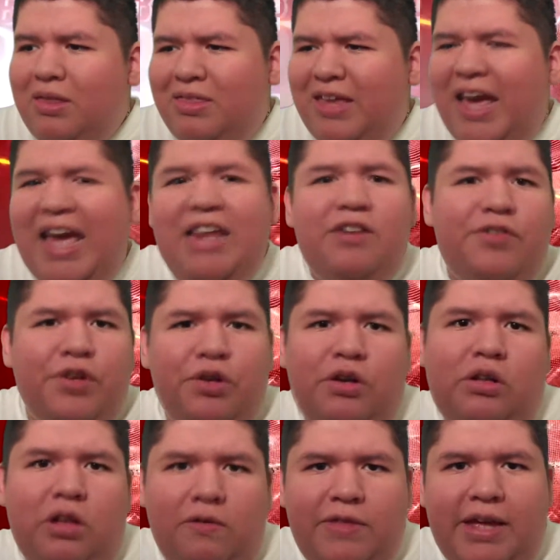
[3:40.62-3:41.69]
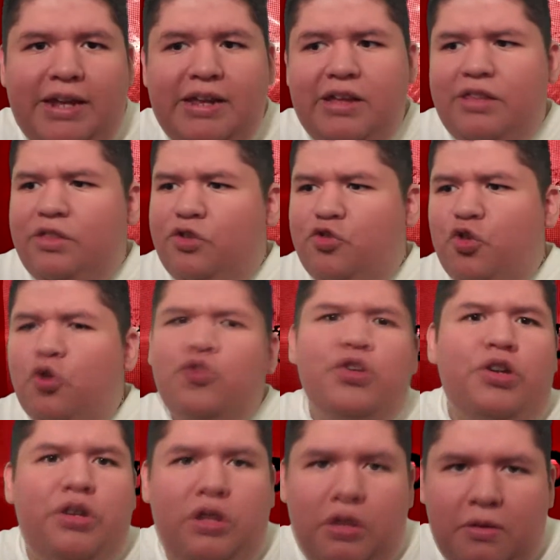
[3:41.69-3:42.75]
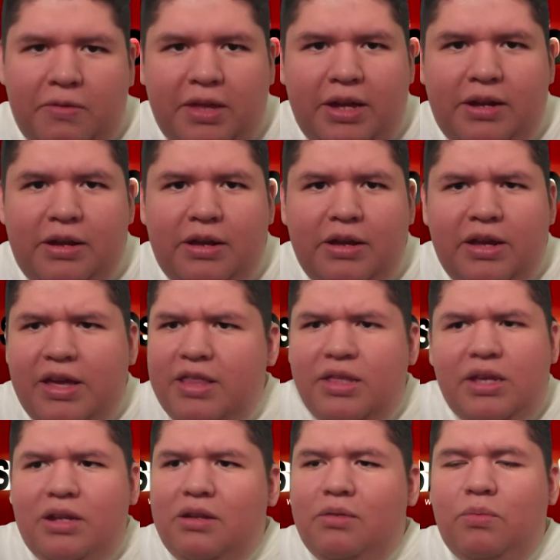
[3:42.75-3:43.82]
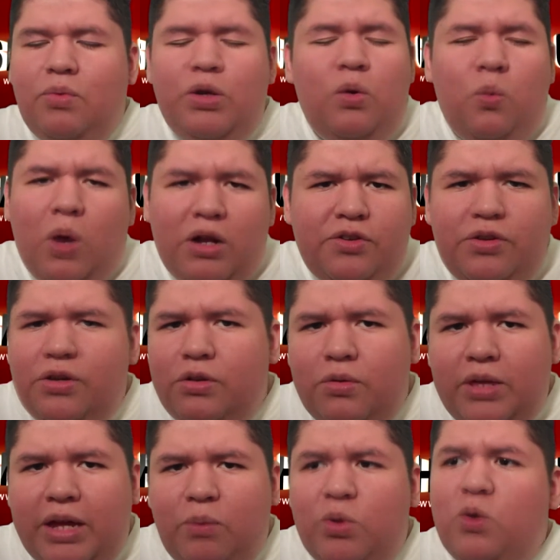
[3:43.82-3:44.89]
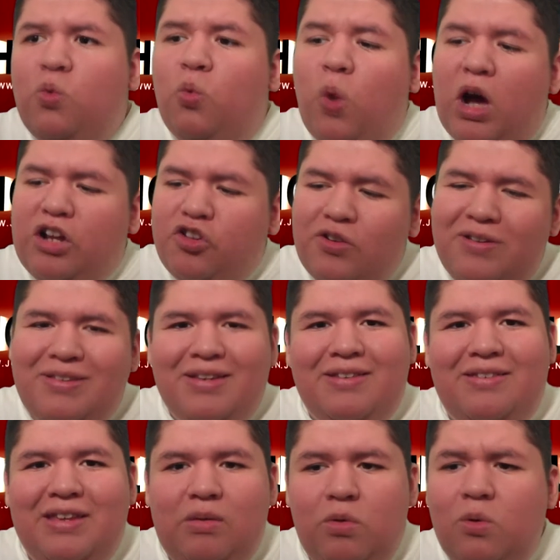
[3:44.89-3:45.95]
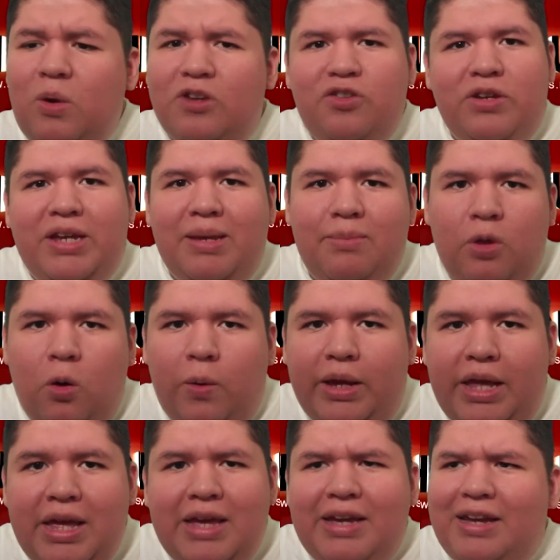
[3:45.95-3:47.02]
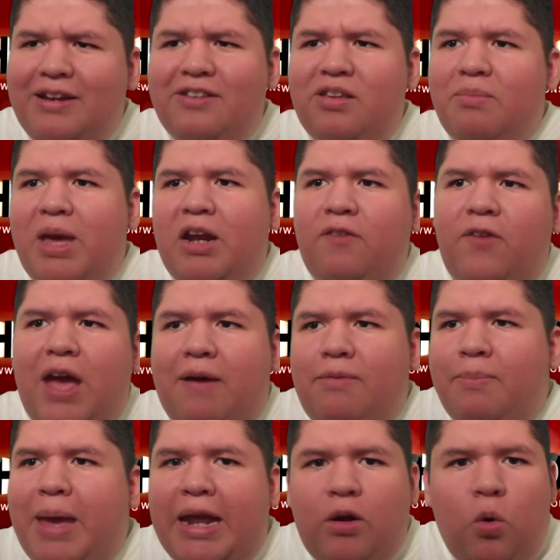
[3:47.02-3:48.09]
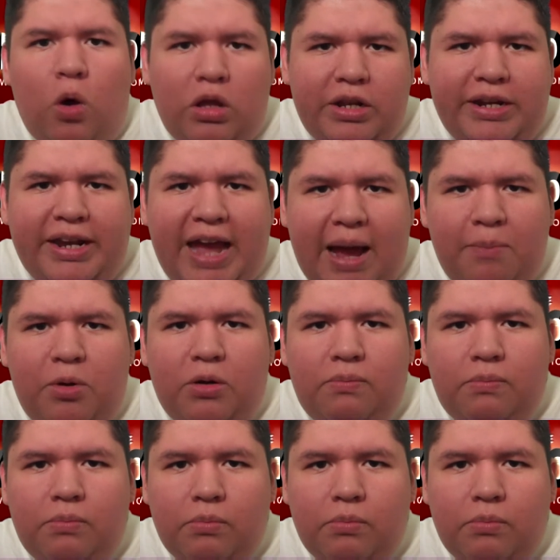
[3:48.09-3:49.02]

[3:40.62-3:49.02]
The haters are going to love that. The trolls are going to love that. And we don't want you to do that. We want you to succeed. We want you to keep going. It doesn't matter if you have a bad quality camera.